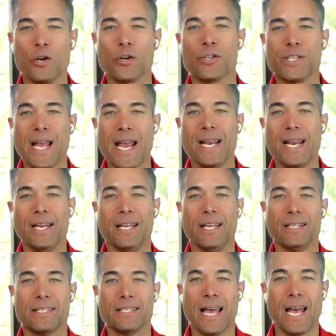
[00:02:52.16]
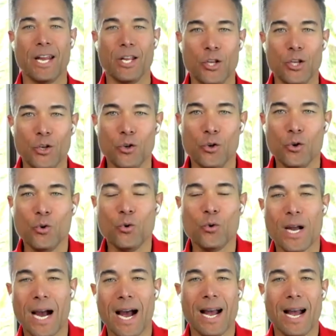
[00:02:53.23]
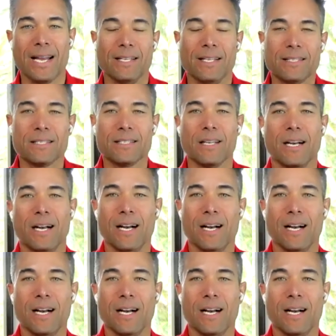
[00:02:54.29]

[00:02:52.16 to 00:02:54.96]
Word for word: saying is that you guys